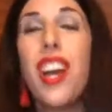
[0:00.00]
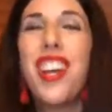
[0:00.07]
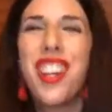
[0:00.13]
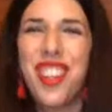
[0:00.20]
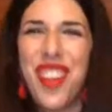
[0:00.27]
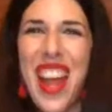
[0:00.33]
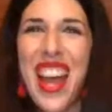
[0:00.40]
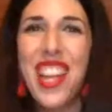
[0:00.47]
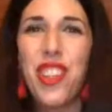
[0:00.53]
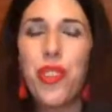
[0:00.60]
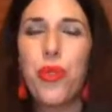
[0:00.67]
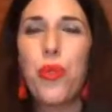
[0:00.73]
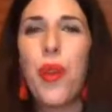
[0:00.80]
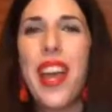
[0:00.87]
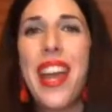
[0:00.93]

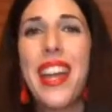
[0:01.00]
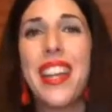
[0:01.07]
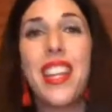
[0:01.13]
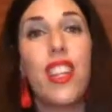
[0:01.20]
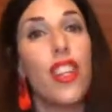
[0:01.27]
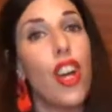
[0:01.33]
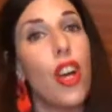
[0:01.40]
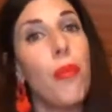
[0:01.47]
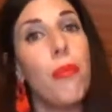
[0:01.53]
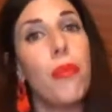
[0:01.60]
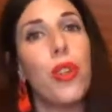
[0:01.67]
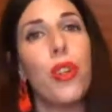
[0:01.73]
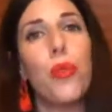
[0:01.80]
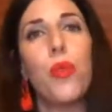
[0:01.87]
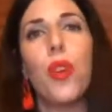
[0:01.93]
Graduated
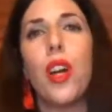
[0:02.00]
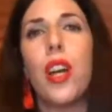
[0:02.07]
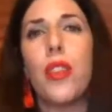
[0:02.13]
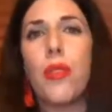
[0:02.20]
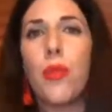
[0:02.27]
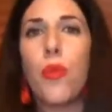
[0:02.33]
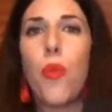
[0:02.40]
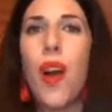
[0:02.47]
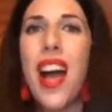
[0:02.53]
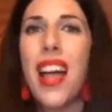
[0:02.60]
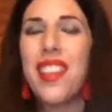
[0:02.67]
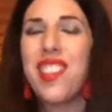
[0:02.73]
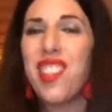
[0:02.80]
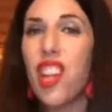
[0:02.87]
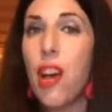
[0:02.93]
#1
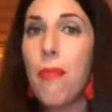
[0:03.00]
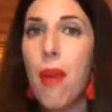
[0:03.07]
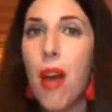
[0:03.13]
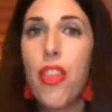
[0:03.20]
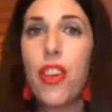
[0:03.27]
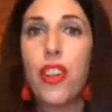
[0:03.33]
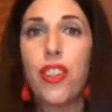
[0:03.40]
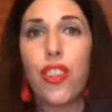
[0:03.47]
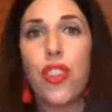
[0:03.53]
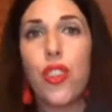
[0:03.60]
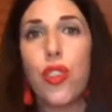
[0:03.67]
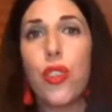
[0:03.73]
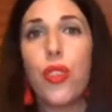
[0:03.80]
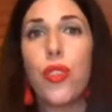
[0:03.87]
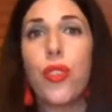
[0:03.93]
whilst a mother
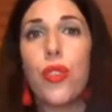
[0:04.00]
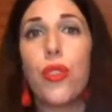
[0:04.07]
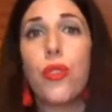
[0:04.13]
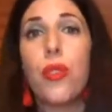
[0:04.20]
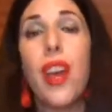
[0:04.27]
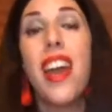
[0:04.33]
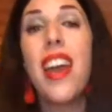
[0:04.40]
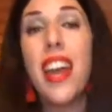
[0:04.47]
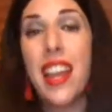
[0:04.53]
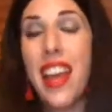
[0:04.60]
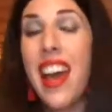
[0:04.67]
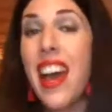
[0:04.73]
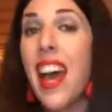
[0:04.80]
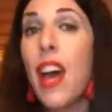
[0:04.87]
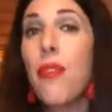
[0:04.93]
too. An
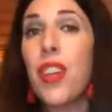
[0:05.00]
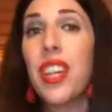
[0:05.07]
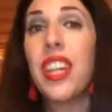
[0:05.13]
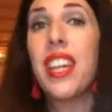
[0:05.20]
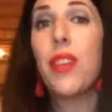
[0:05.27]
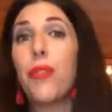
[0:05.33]
advocate